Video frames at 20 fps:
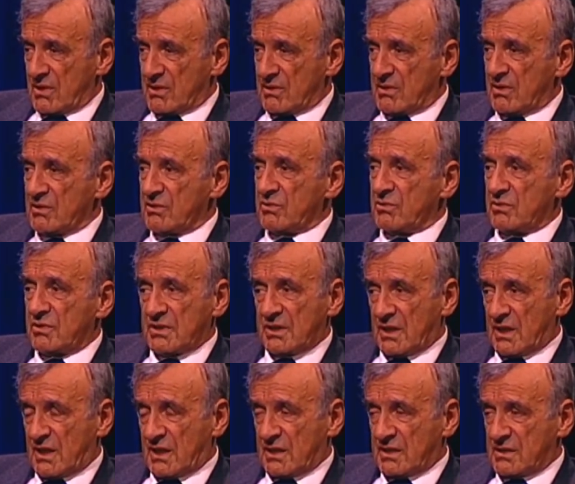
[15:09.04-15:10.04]
than to
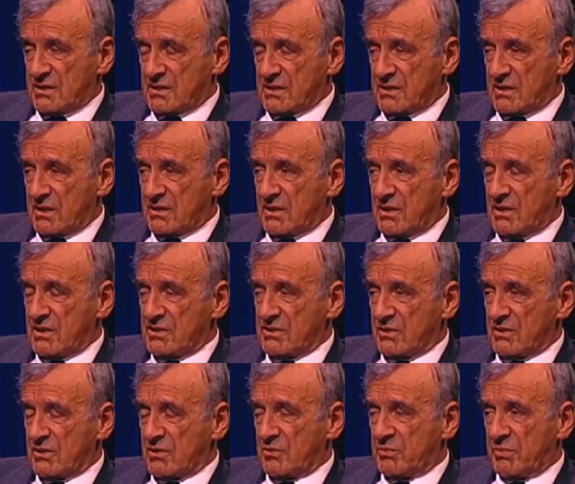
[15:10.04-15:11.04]
realize that his
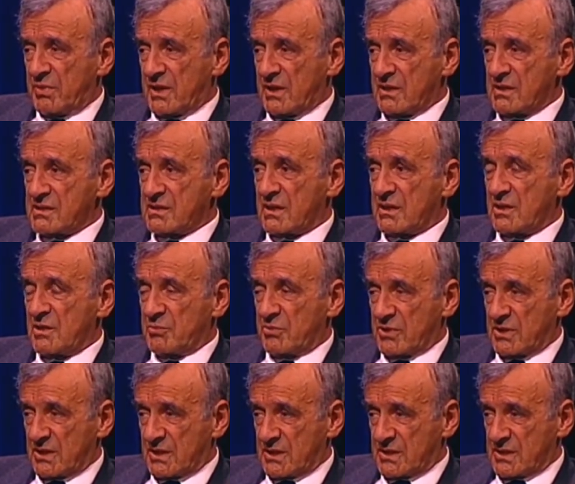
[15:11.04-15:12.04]
or her parents are
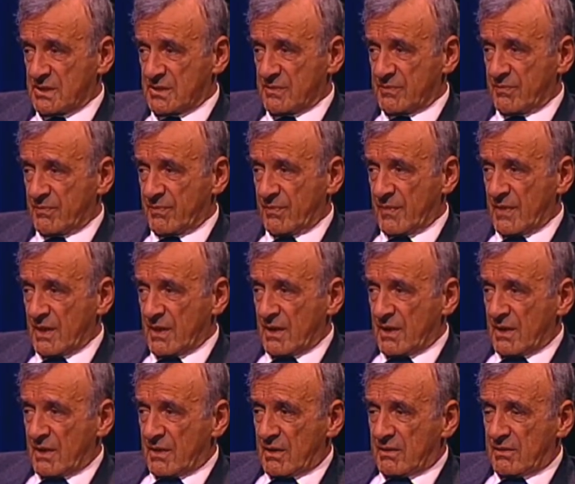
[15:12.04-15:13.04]
hypocrites.
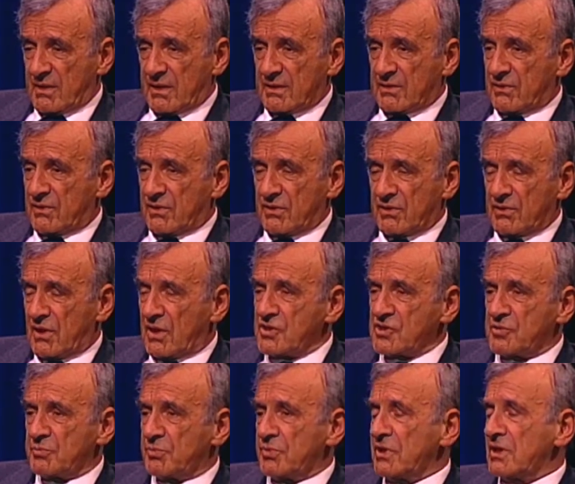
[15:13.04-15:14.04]
That uh, they
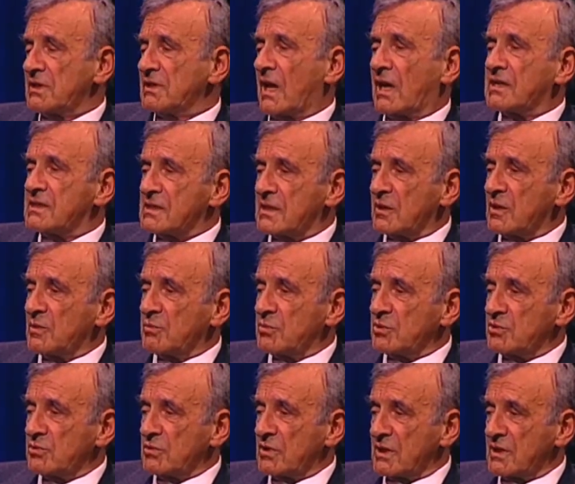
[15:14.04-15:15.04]
speak nicely about
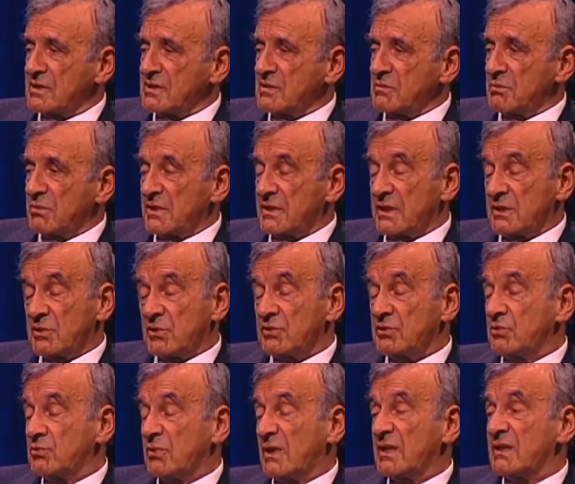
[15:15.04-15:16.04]
Judaism, but they don't
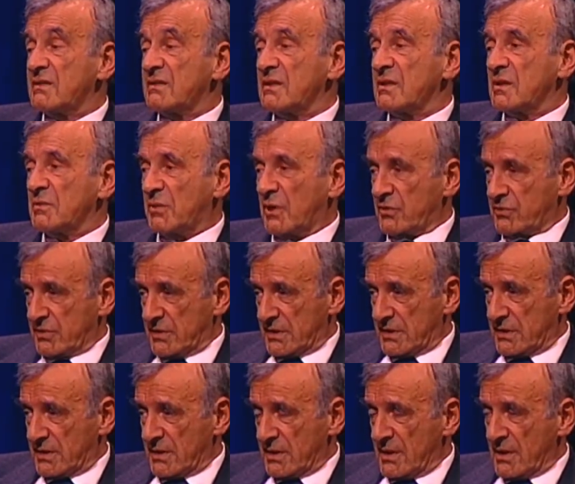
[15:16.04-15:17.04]
do anything about
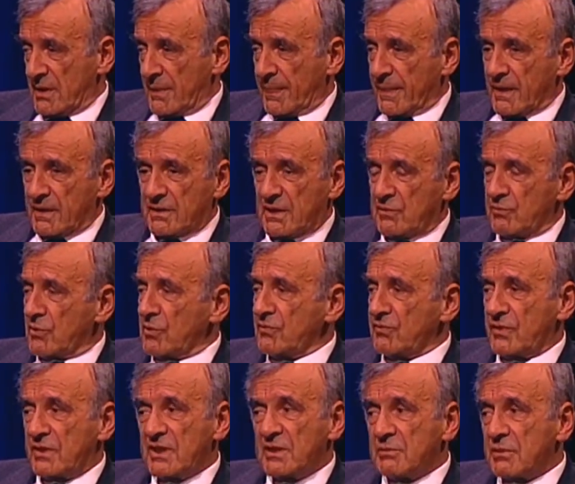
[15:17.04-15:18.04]
it. They want
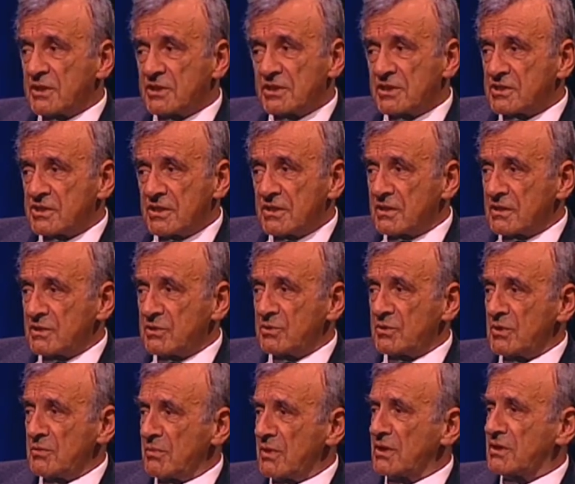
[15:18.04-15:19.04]
very much the children to
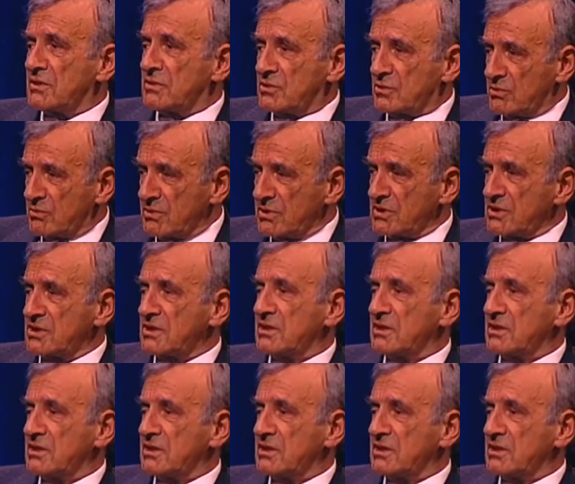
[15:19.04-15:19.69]
remain Jewish